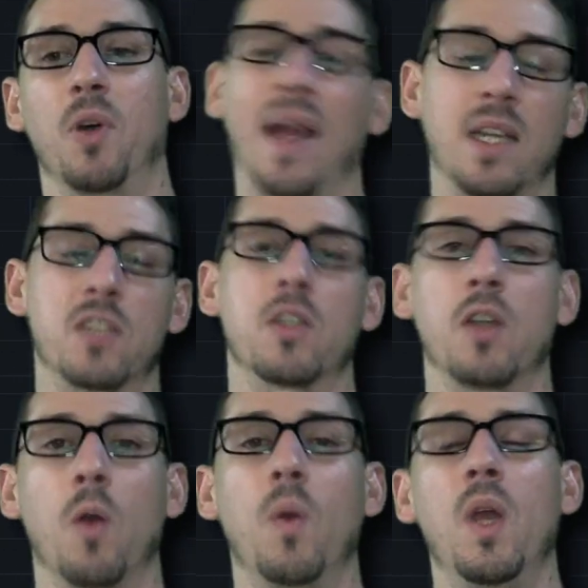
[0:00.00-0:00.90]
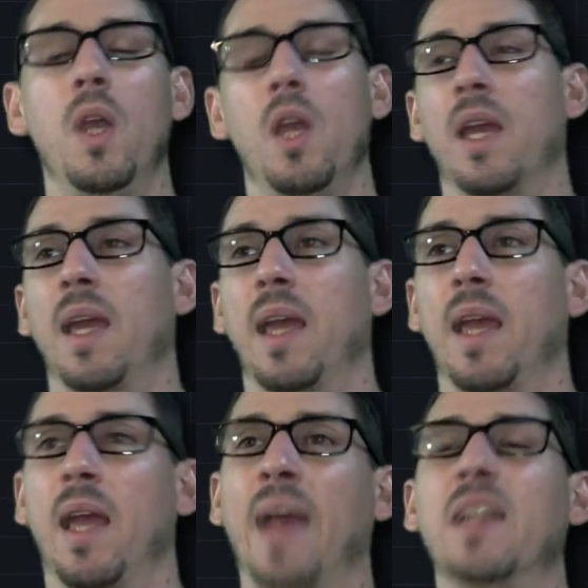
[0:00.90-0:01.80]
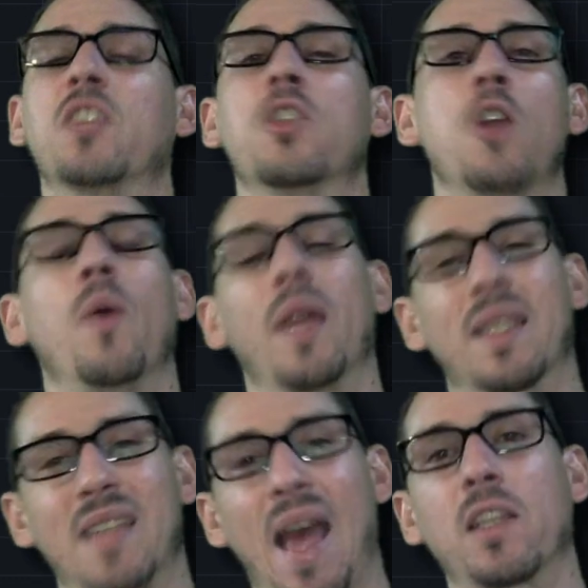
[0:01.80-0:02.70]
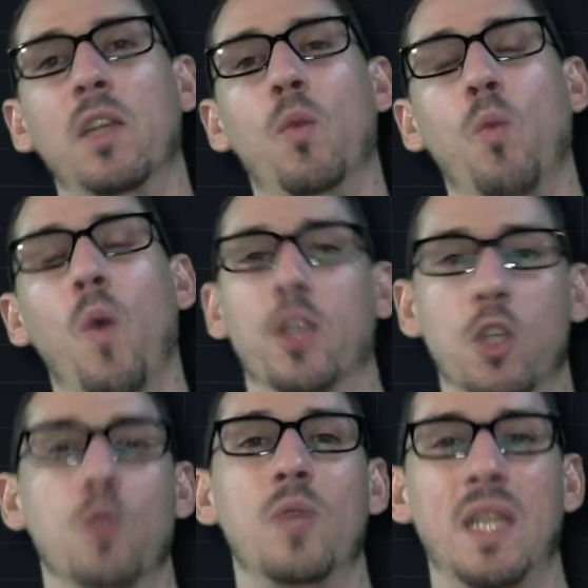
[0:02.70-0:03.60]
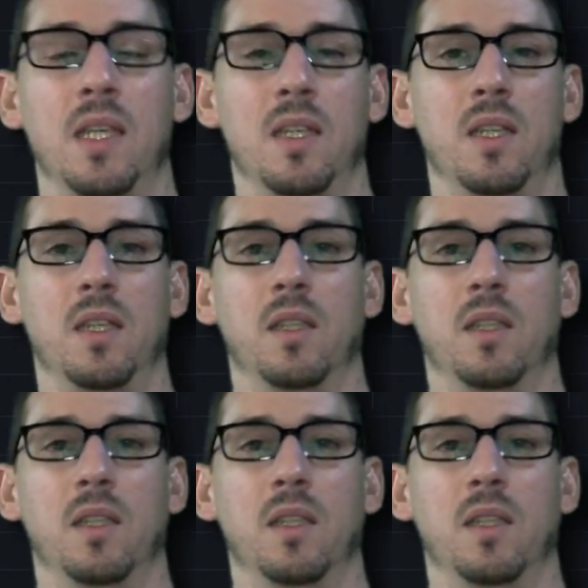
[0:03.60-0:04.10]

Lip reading: I need to know exactly what you need.